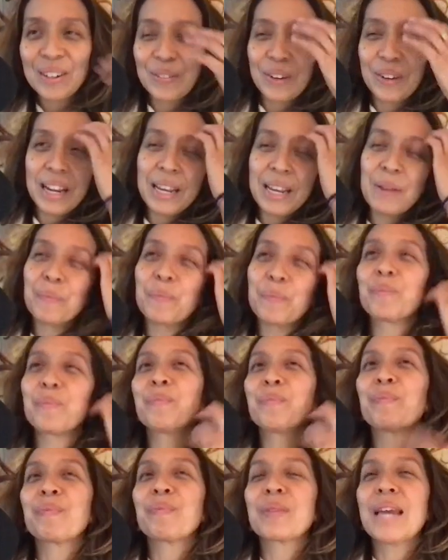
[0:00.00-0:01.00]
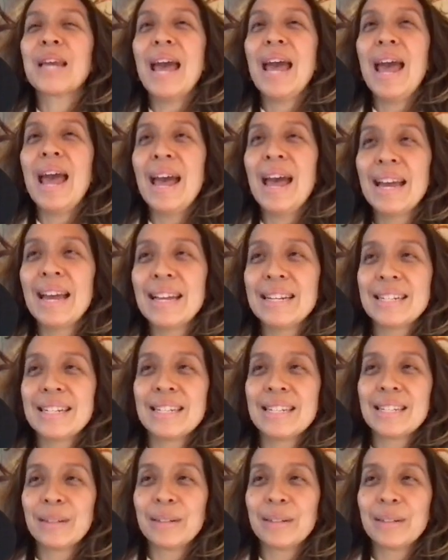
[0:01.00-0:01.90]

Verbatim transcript: right and